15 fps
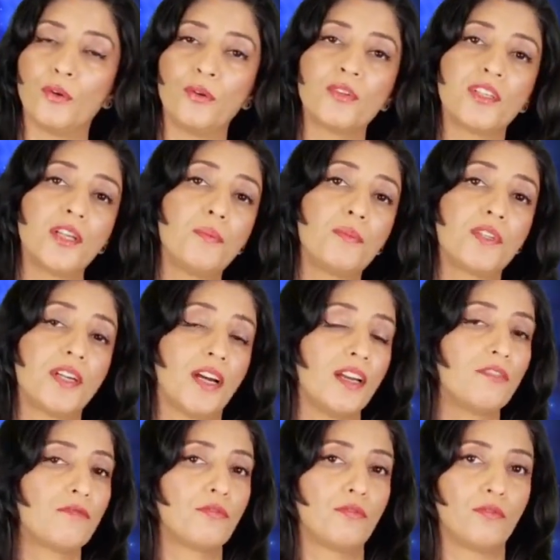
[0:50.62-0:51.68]
deep
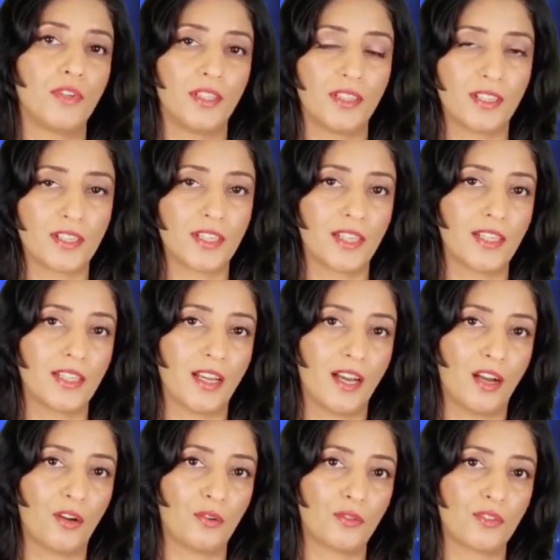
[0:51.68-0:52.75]
dive in the 10th
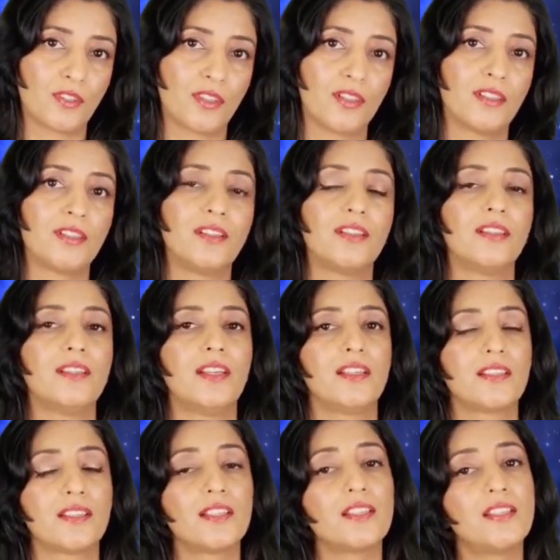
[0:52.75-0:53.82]
house,
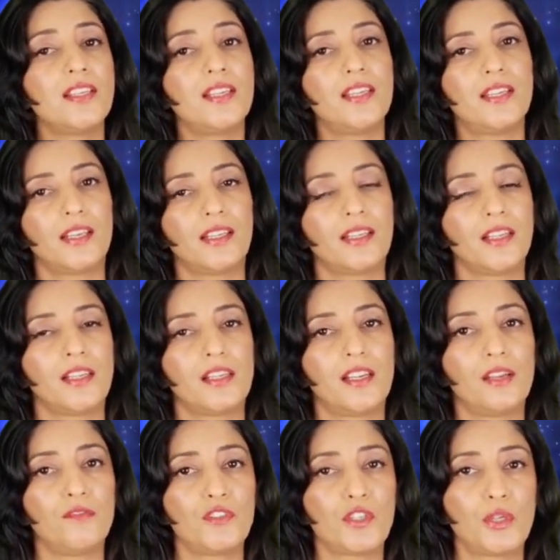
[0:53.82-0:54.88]
it's the D10 that
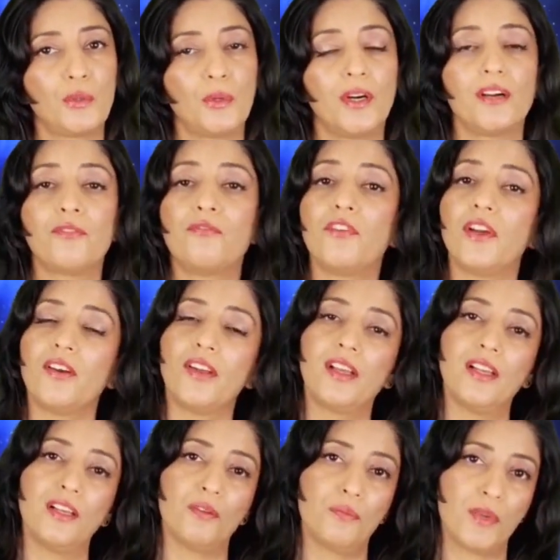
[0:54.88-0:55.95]
gives you a very
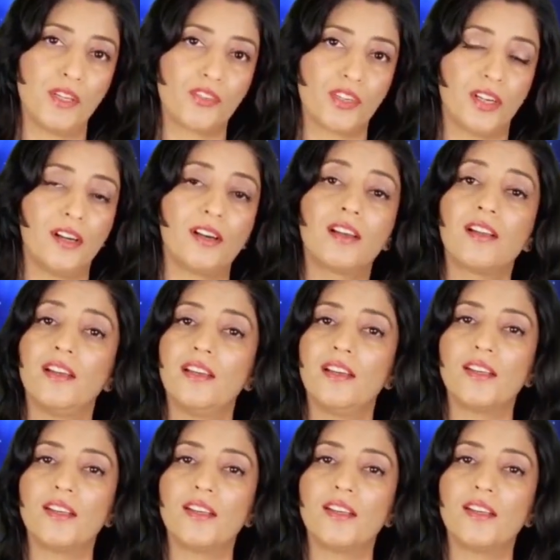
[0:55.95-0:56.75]
clear picture, a clear